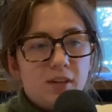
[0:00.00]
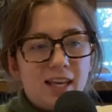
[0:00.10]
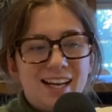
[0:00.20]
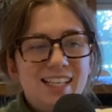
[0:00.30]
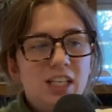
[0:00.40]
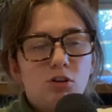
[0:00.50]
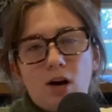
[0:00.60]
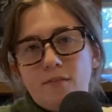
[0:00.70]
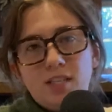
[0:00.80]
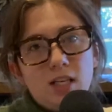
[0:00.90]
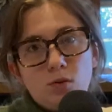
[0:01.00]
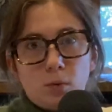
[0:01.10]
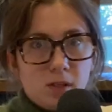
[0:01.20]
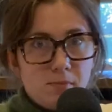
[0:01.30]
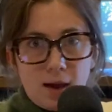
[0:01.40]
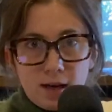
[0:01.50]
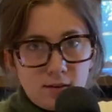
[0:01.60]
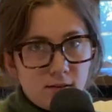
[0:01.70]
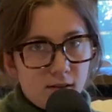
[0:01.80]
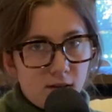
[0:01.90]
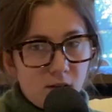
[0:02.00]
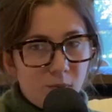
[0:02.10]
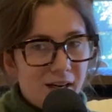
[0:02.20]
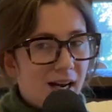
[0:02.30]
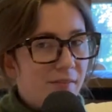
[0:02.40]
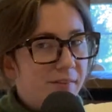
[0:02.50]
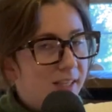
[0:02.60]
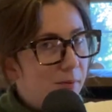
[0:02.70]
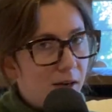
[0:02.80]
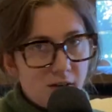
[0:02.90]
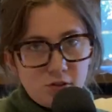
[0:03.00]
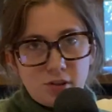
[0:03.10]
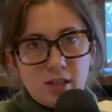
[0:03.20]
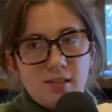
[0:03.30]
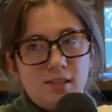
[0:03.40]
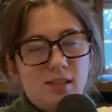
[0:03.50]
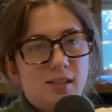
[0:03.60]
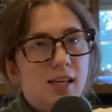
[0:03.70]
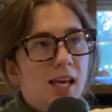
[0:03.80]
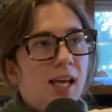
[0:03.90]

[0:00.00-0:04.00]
like, I didn't gravitate towards men. We didn't have the same interests,